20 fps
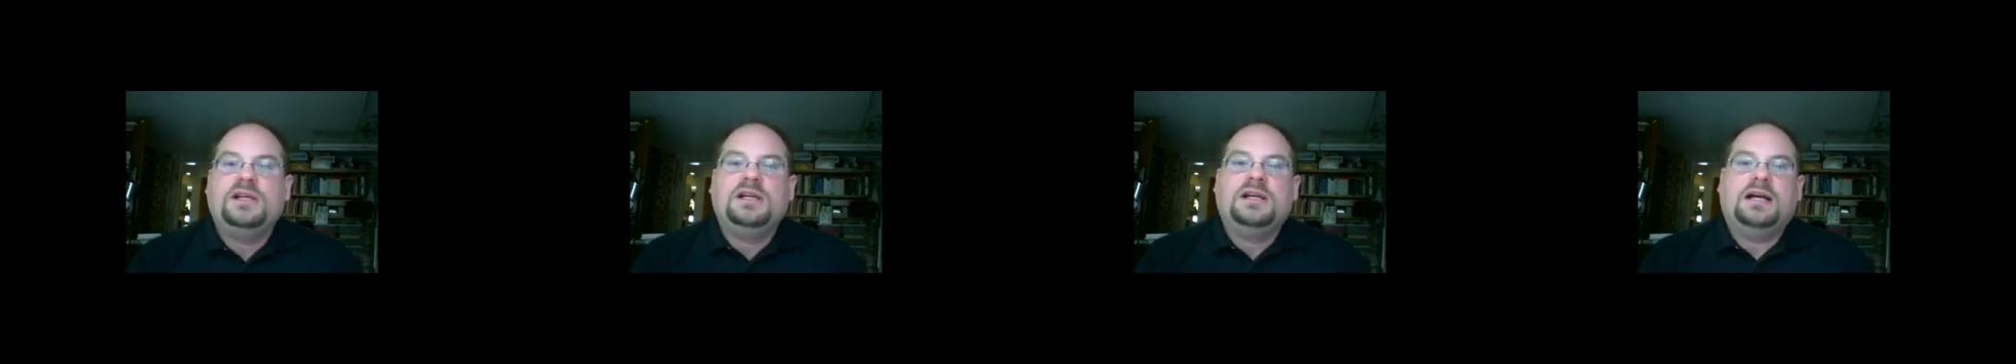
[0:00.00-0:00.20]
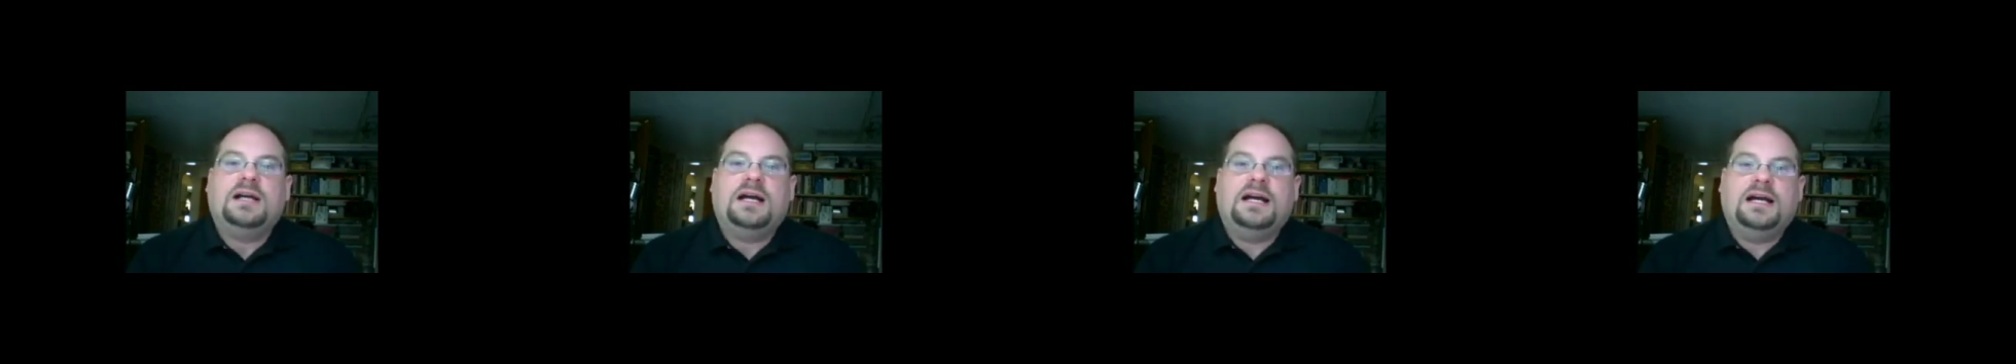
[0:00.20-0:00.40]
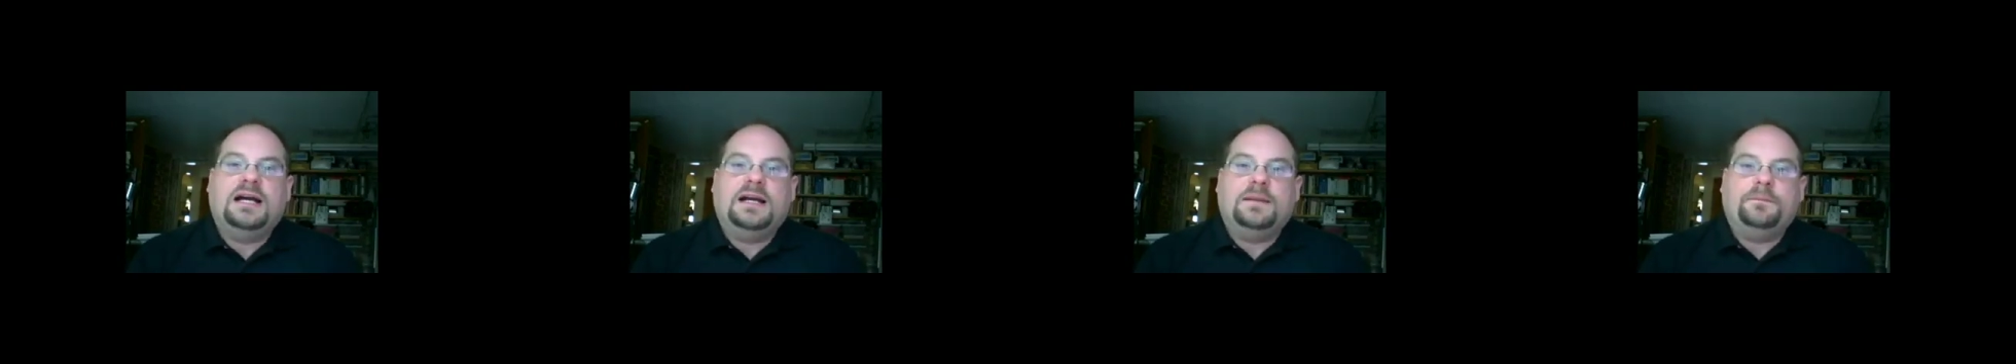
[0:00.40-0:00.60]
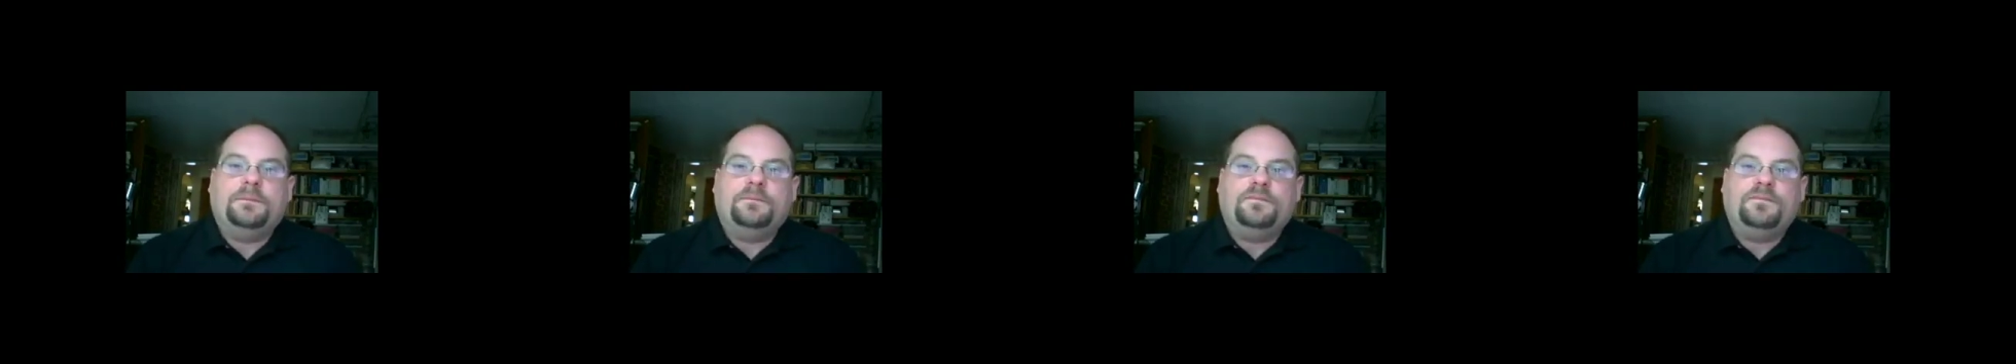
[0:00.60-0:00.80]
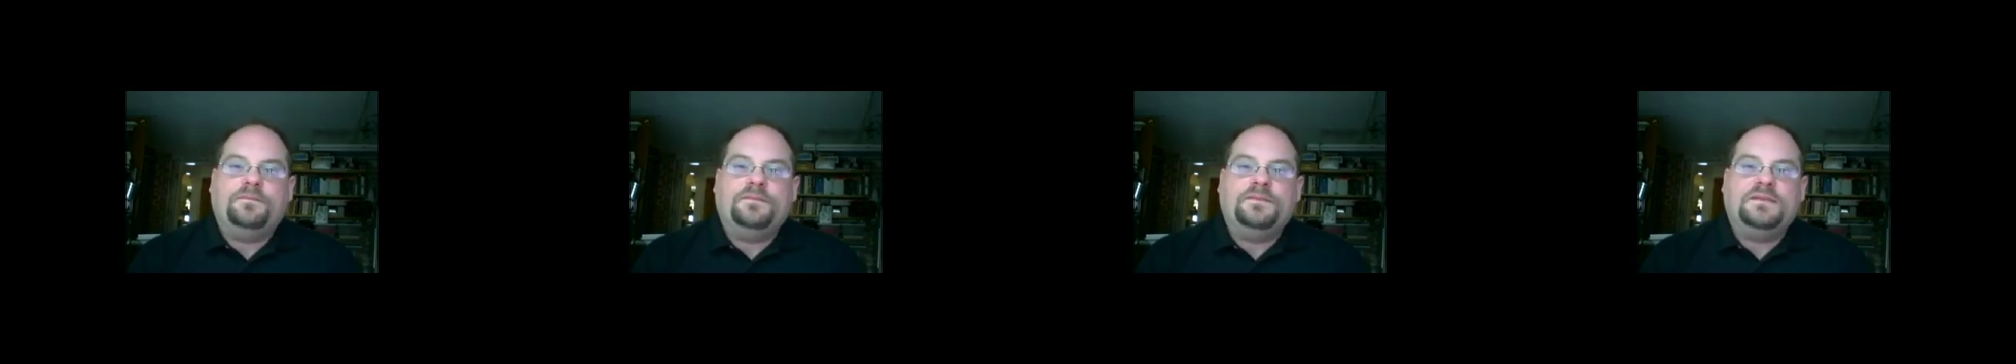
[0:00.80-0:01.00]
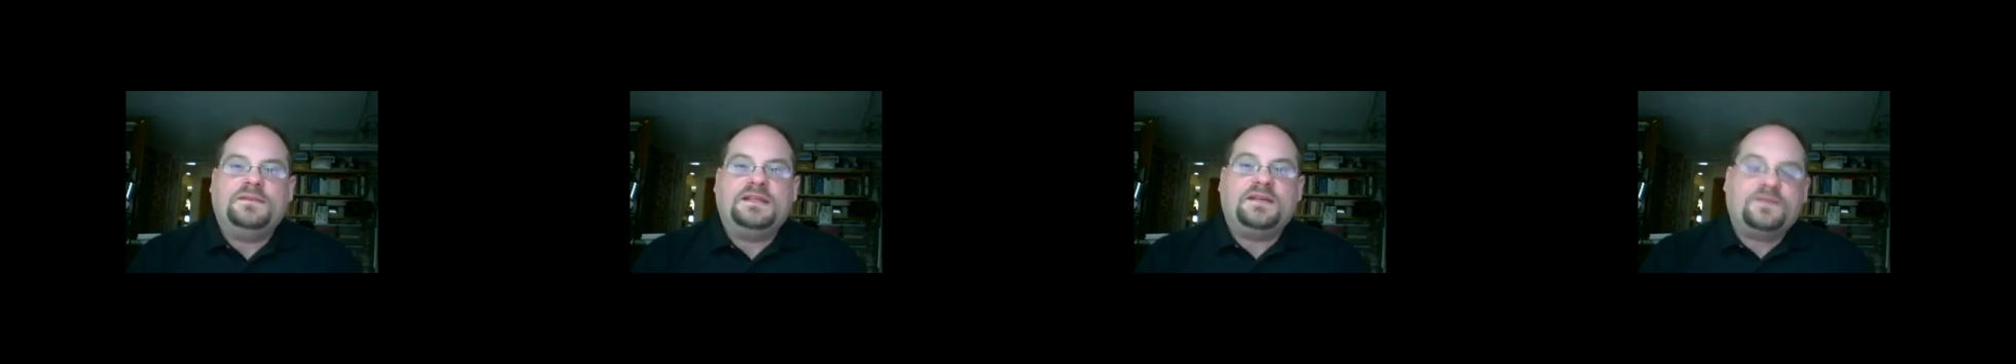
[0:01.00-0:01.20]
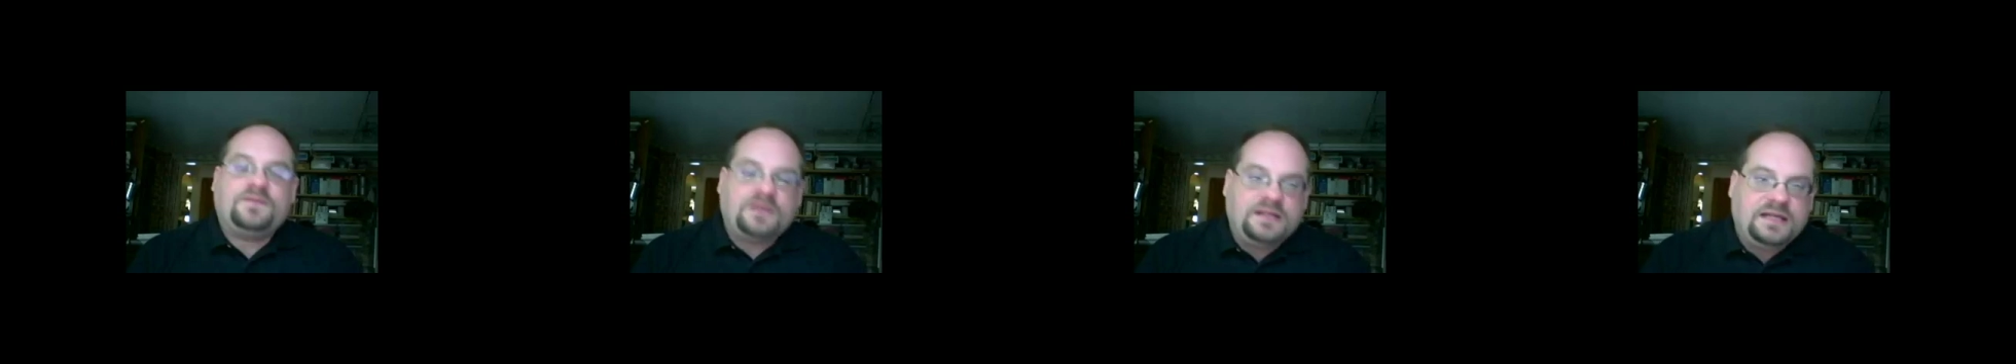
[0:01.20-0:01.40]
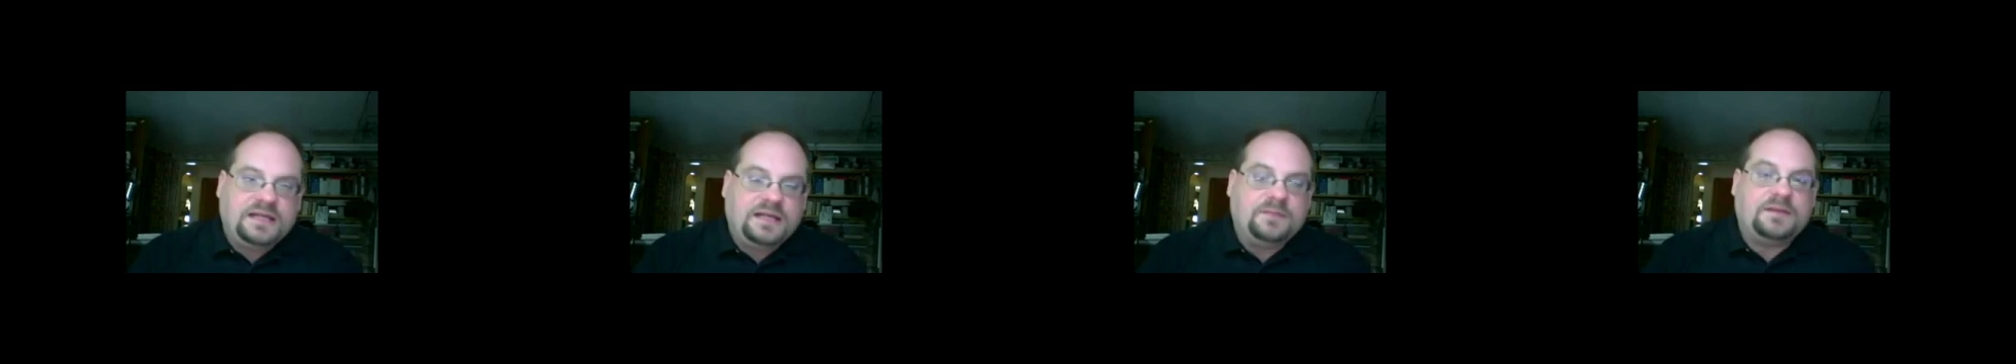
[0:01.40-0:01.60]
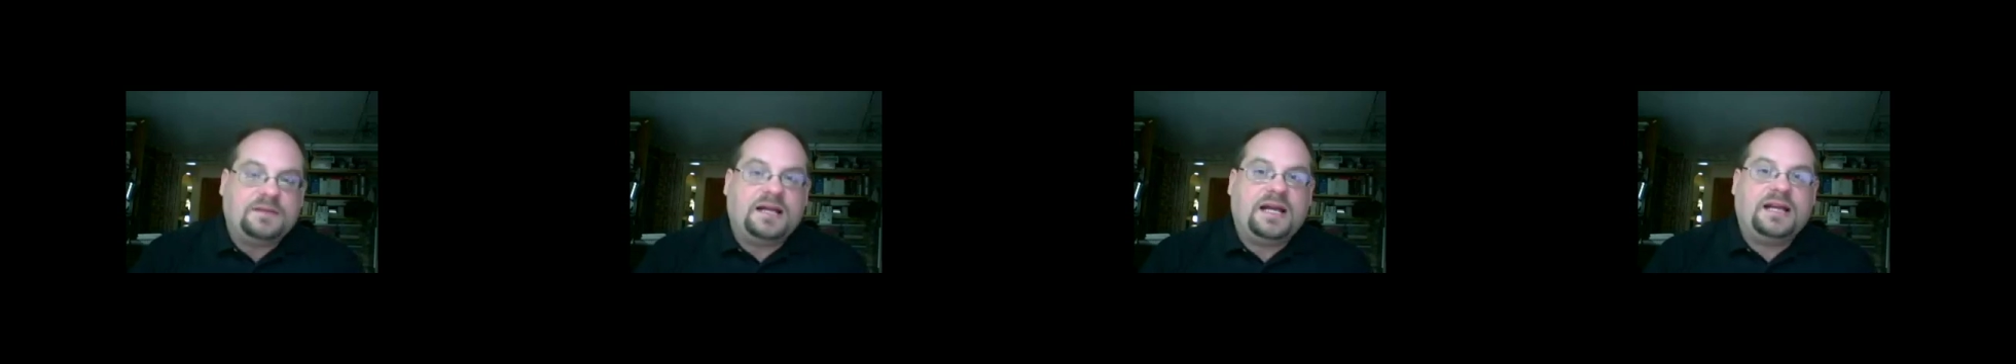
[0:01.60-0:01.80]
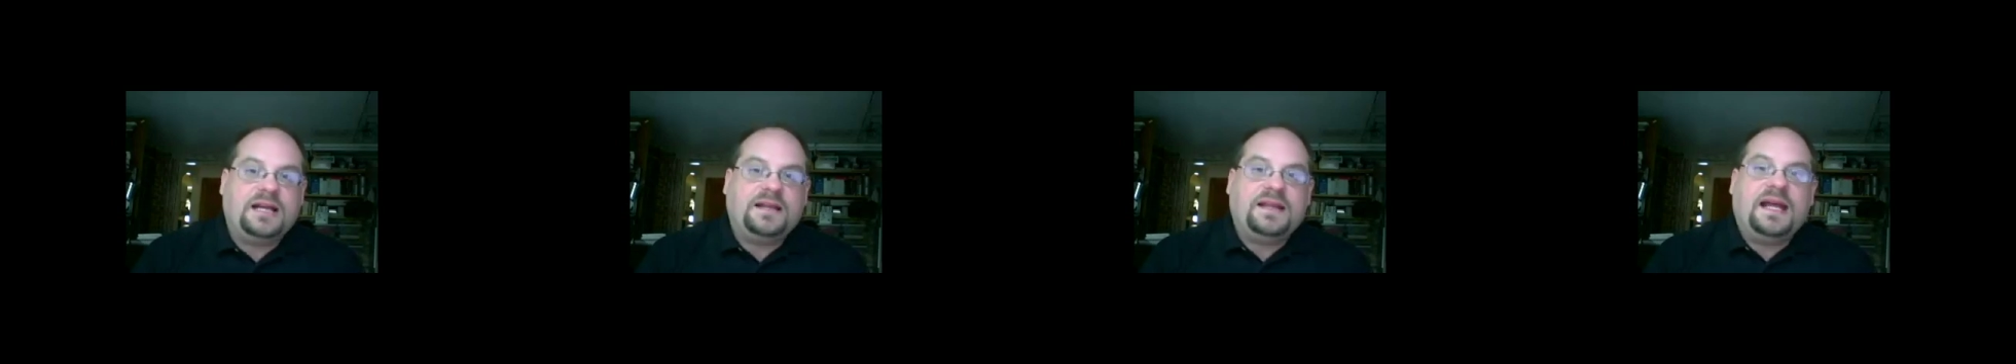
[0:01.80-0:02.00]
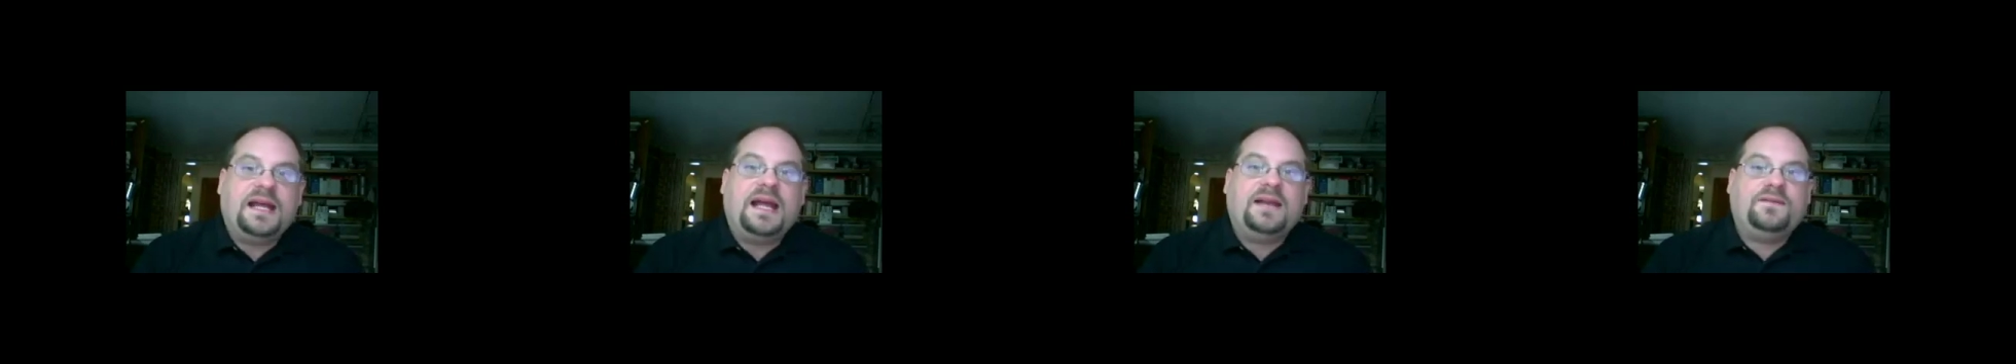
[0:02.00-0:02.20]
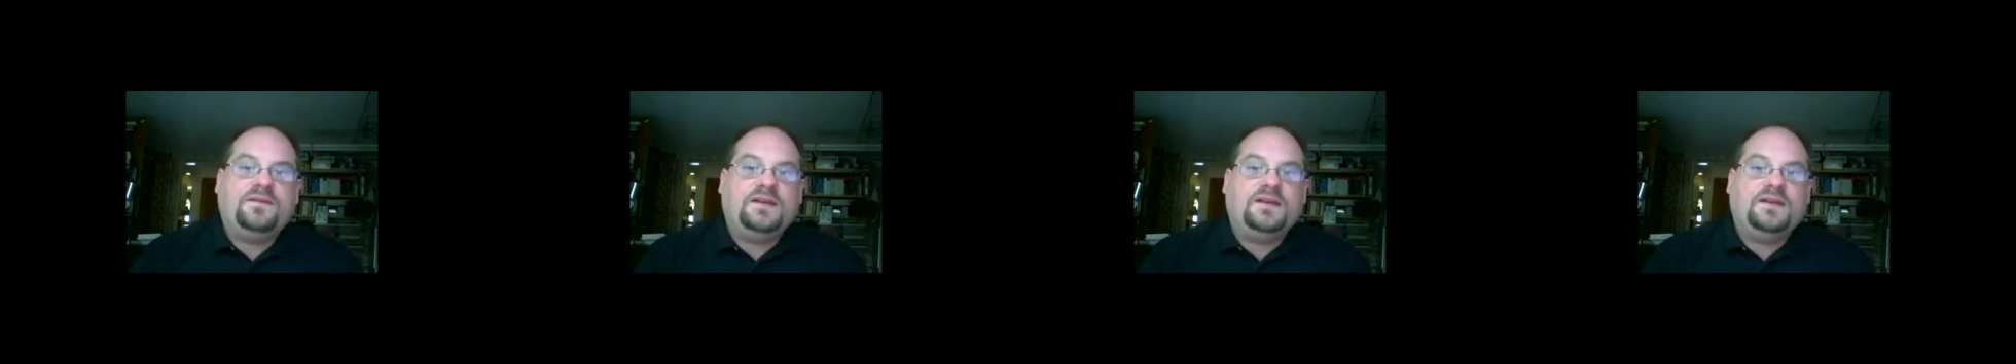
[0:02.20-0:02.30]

definitely keep an eye on that.